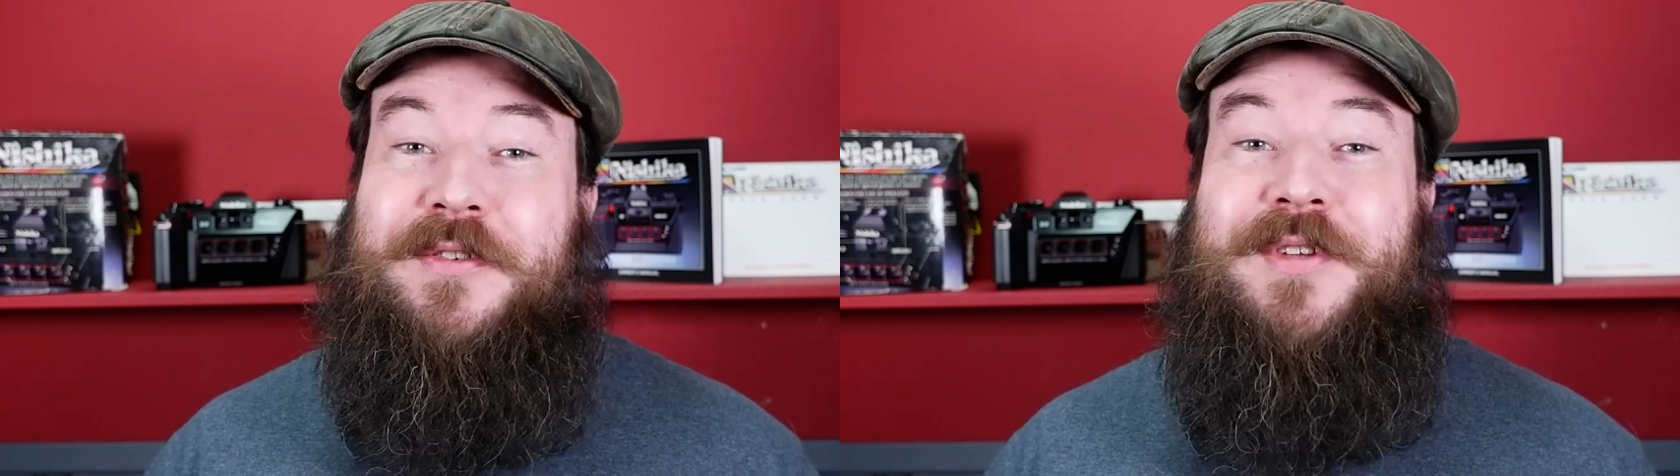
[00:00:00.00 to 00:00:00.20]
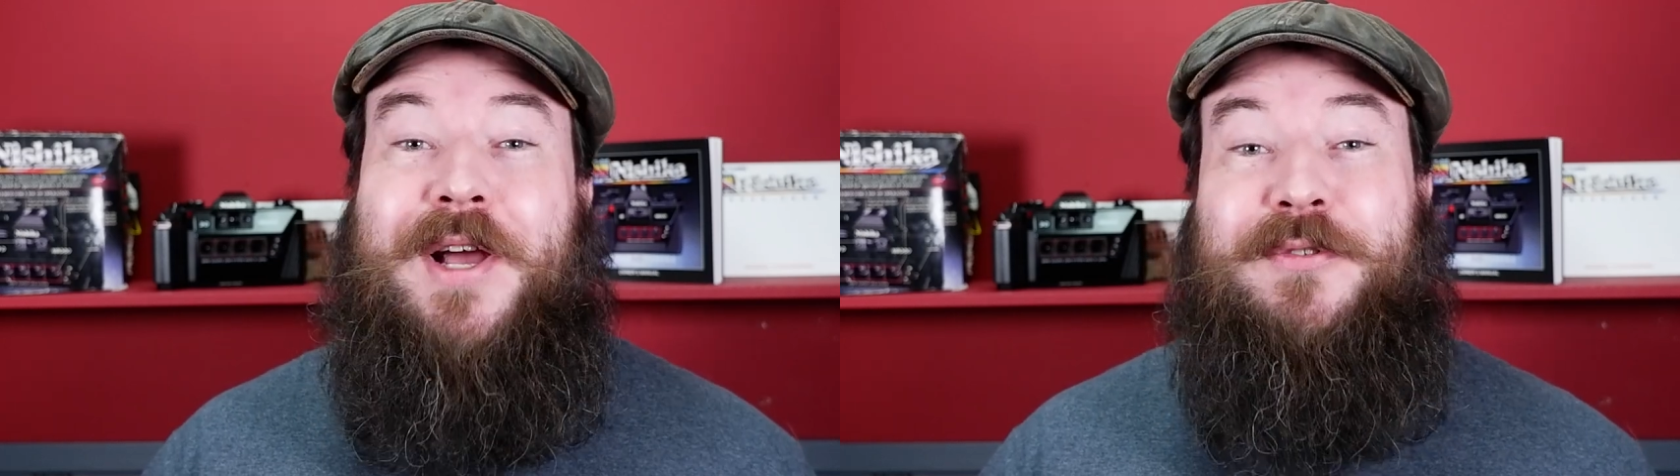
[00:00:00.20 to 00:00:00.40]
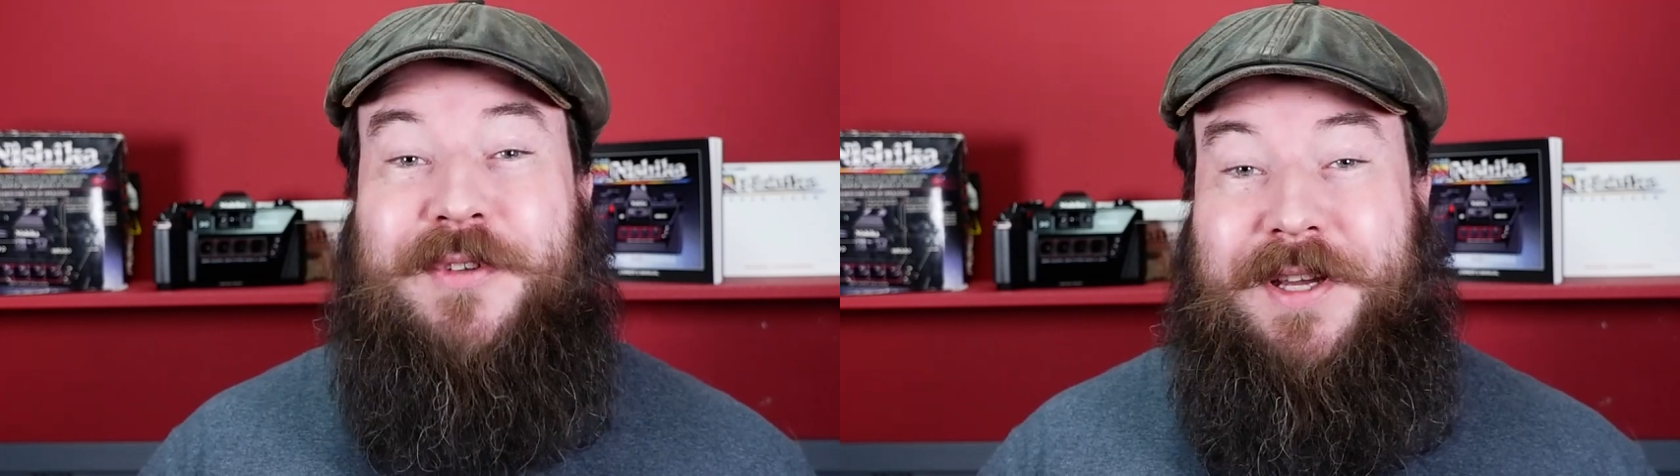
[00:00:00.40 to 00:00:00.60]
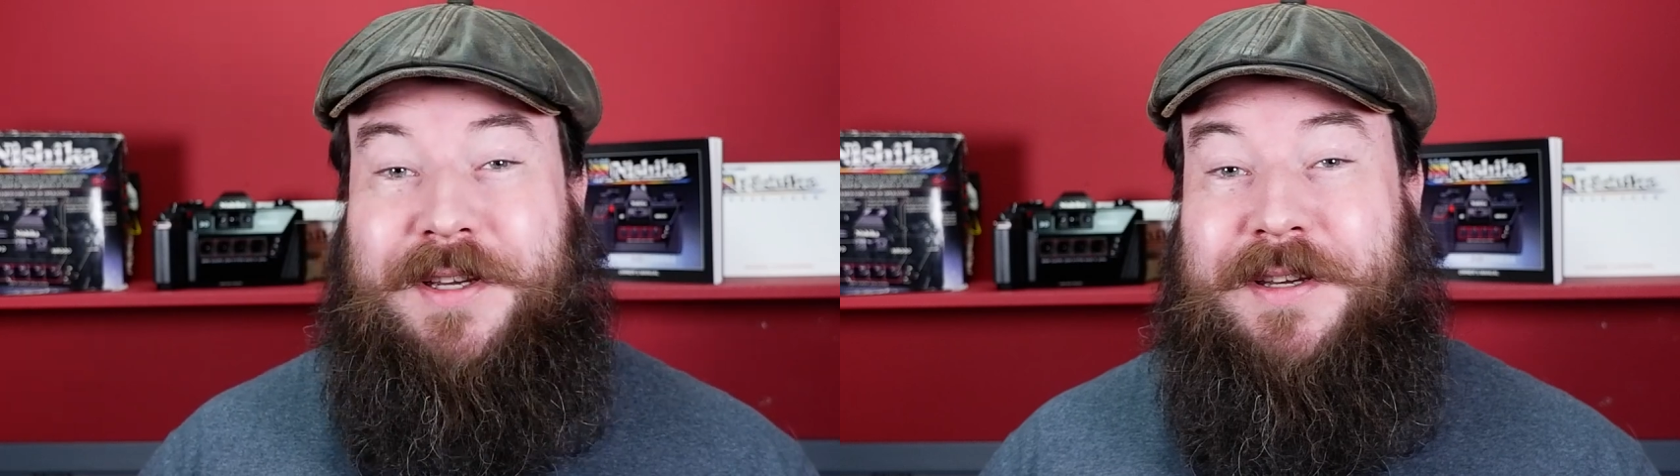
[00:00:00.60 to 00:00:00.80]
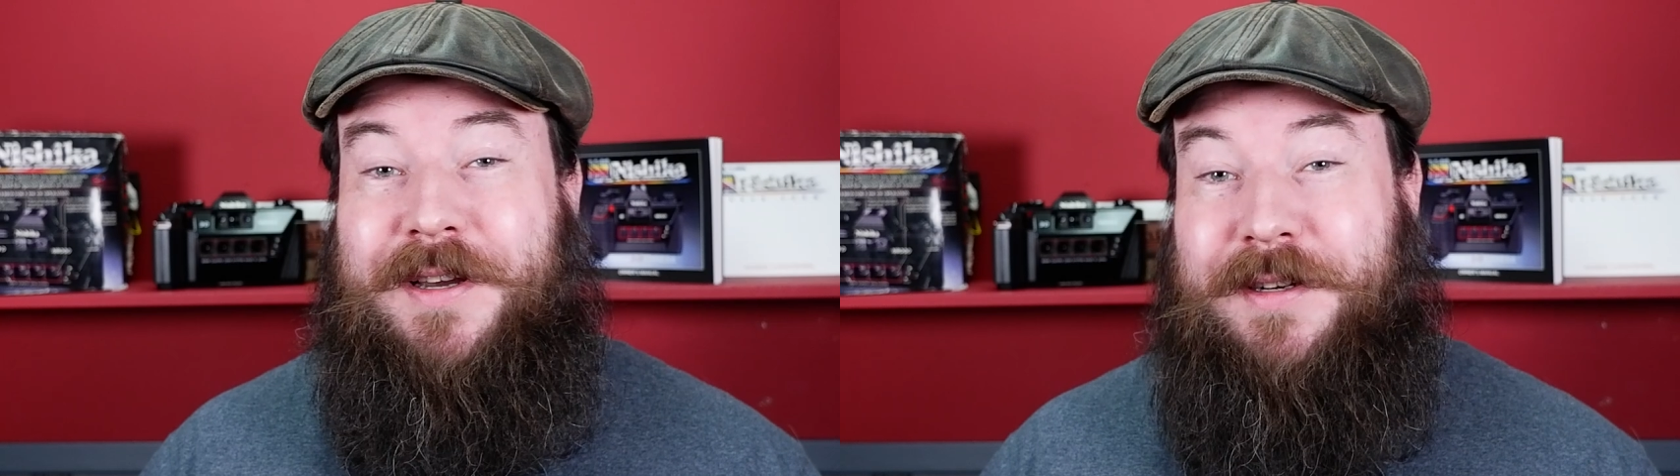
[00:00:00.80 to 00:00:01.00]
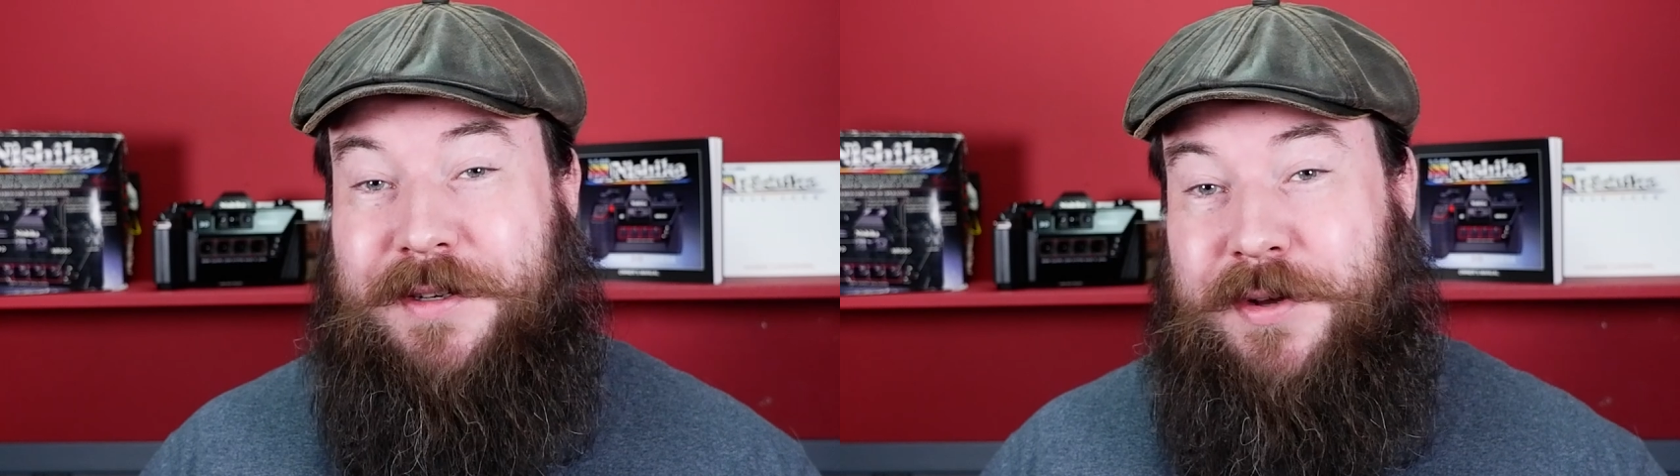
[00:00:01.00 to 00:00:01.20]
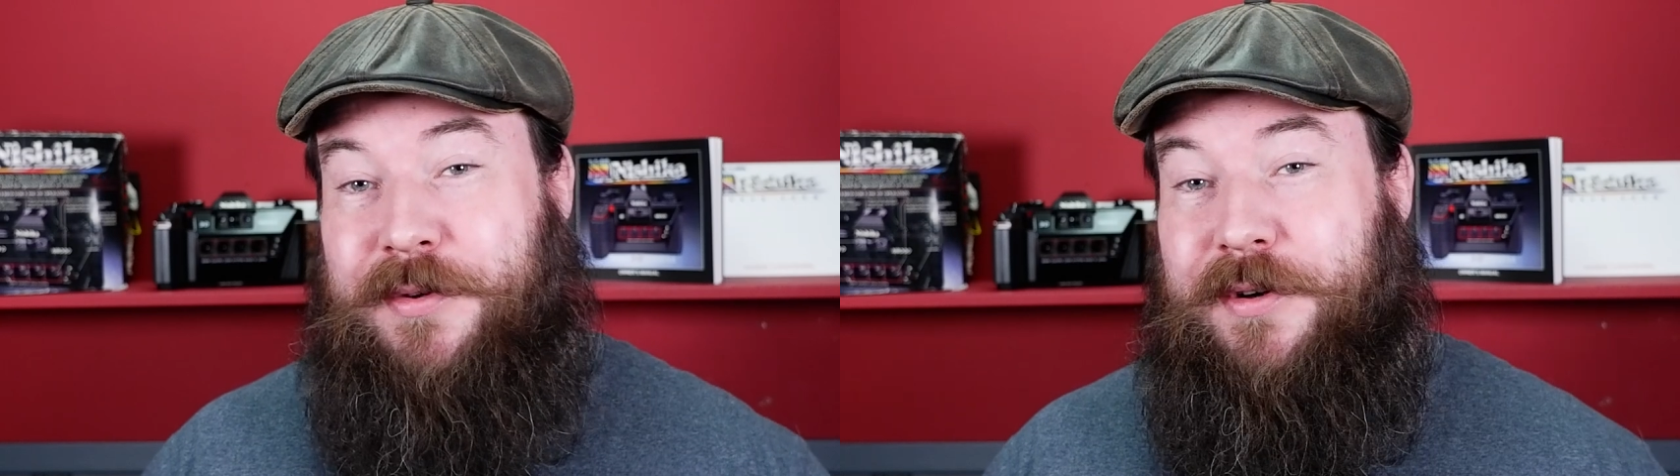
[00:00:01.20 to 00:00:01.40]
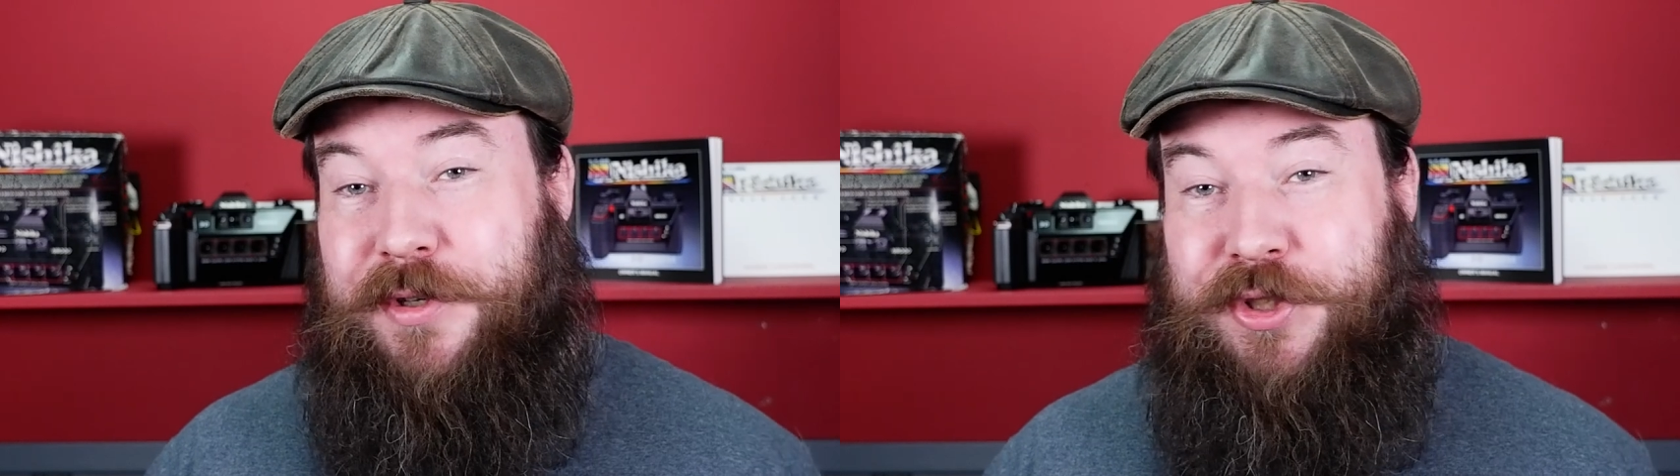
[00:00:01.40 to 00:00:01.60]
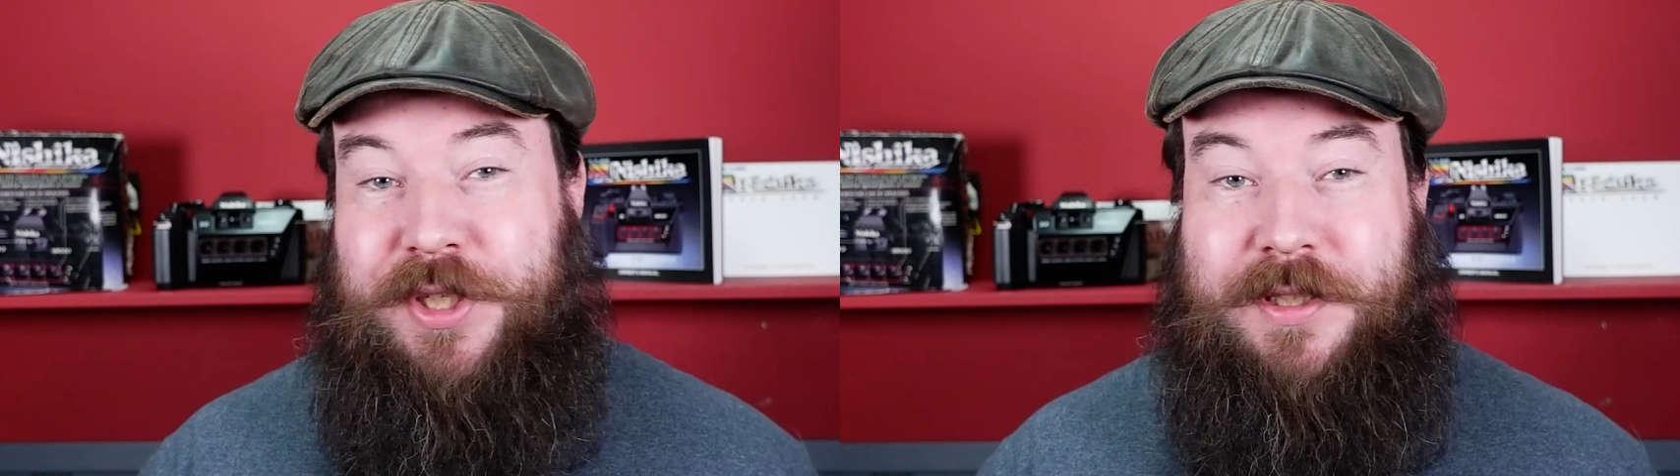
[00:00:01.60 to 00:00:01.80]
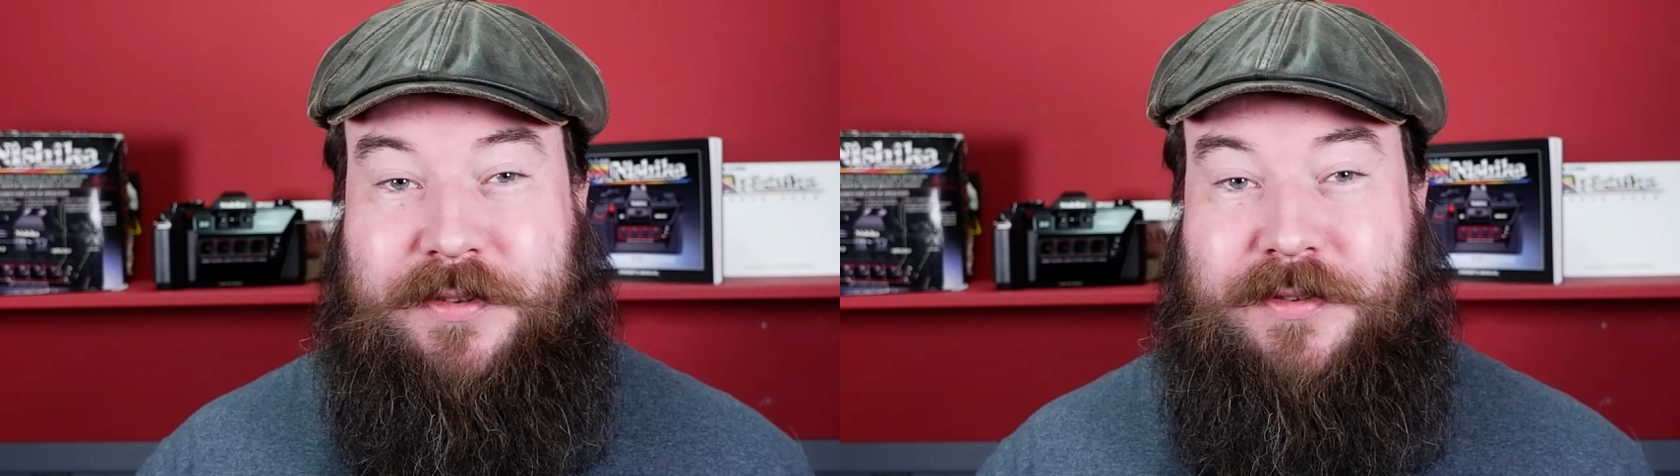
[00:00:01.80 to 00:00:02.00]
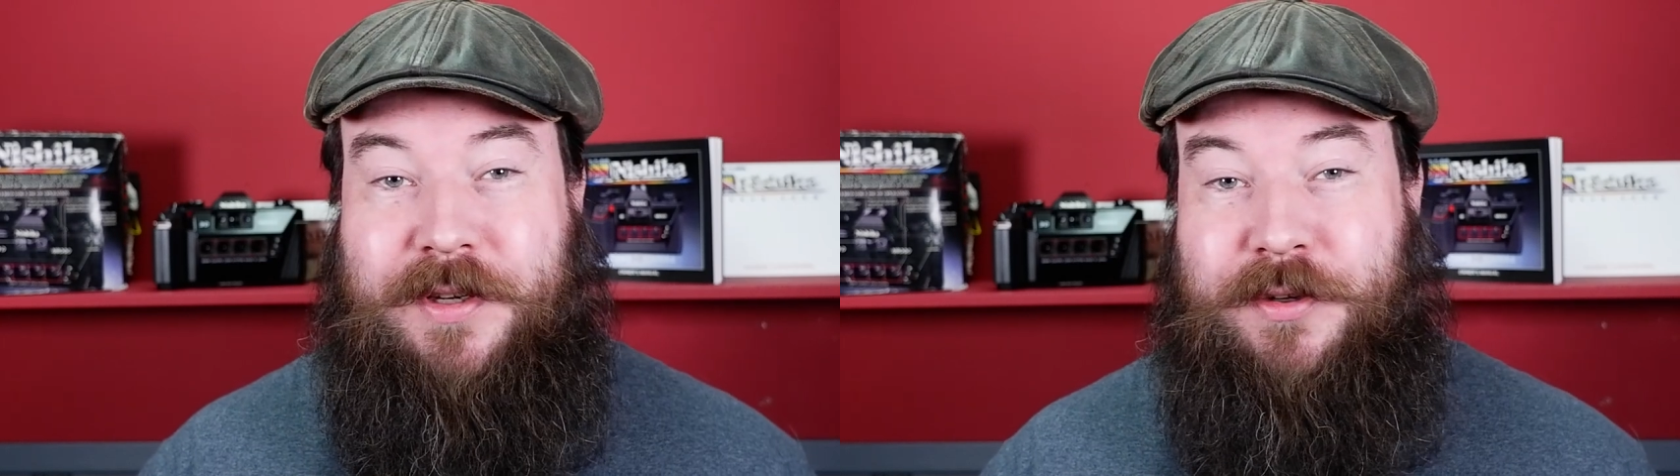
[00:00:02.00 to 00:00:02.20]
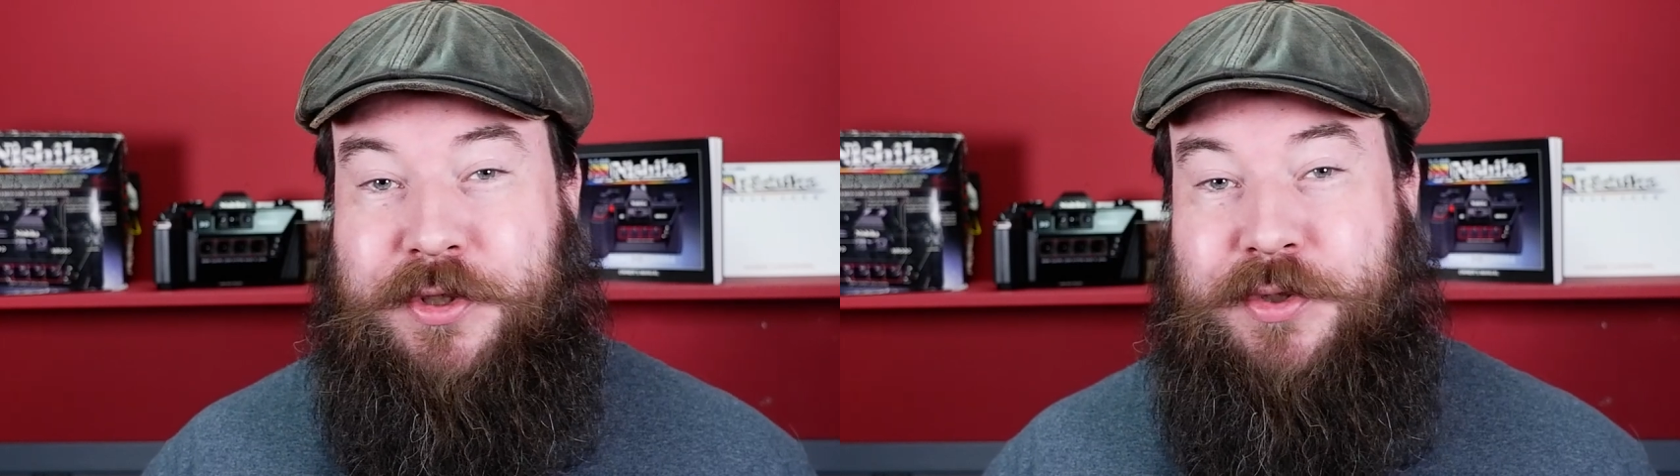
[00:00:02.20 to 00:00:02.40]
Sounds like another Nishika seller